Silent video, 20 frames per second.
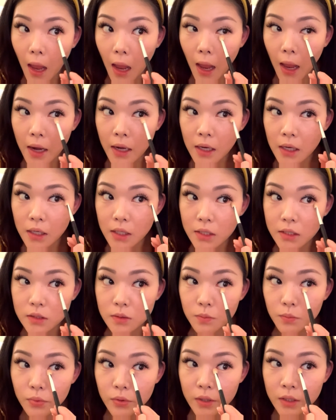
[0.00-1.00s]
And it just
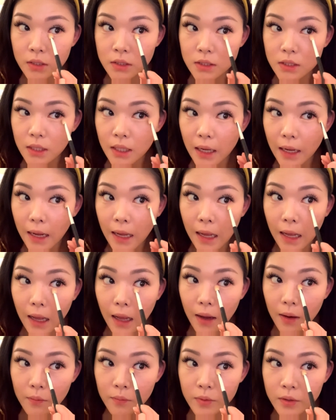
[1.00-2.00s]
brings
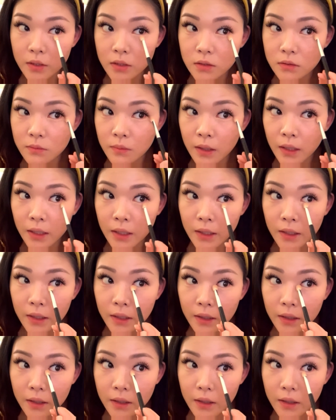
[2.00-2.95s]
my